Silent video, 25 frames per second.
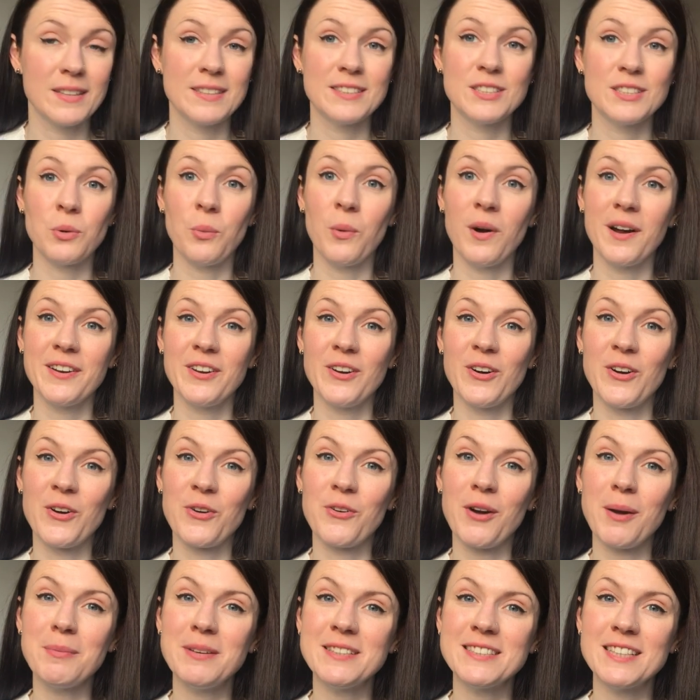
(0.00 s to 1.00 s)
So why not
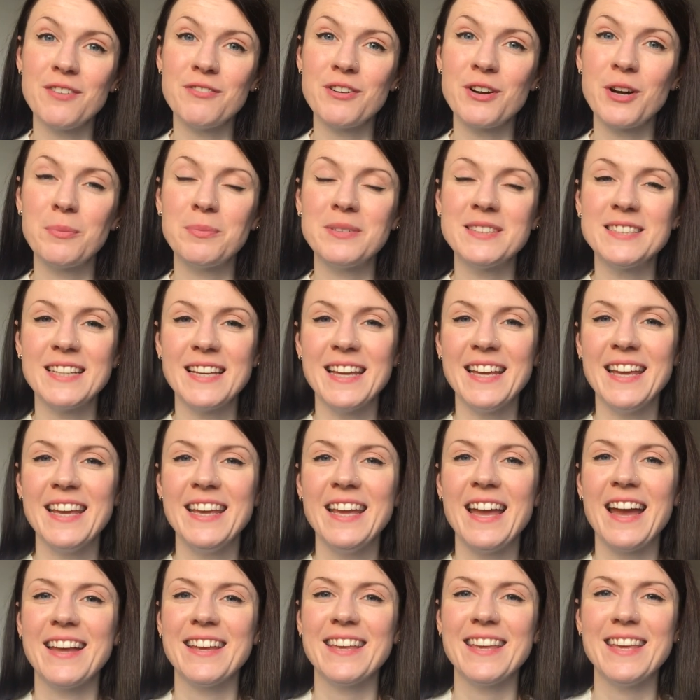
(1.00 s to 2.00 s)
grab yourself a cup of
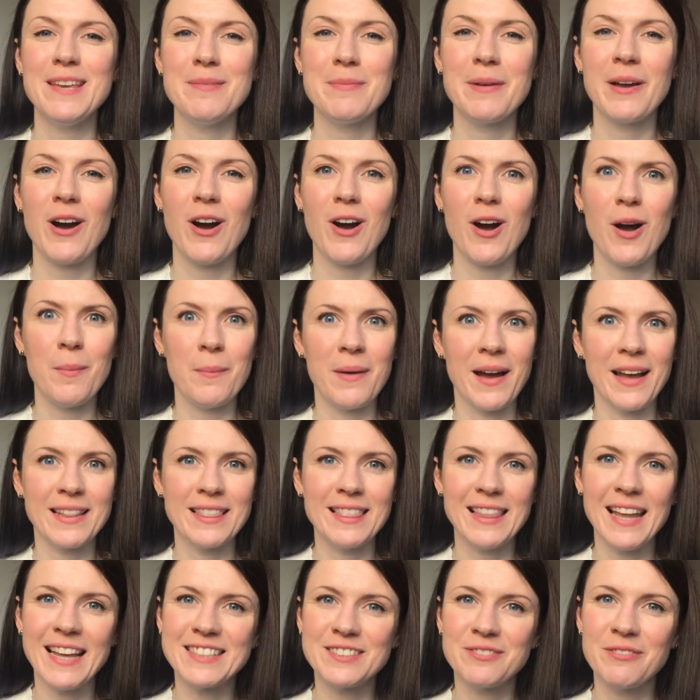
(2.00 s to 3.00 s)
tea, keep calm
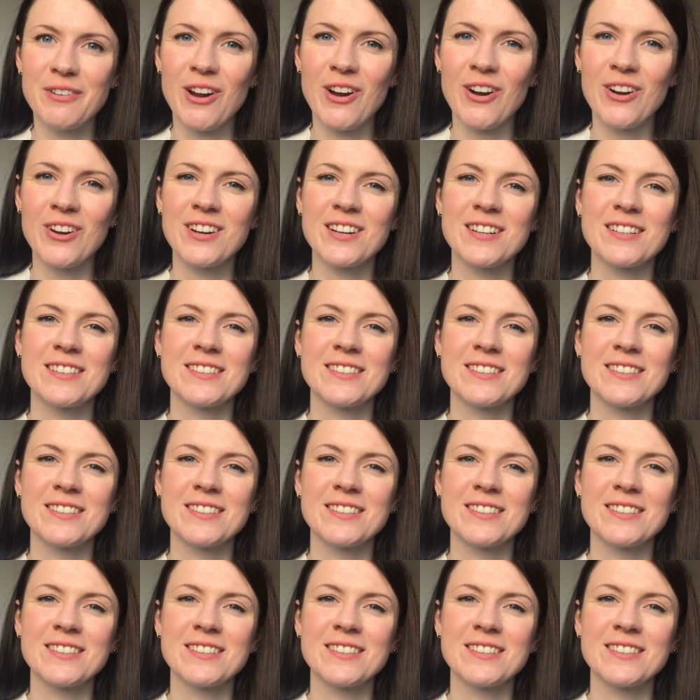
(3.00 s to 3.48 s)
and let's vlog.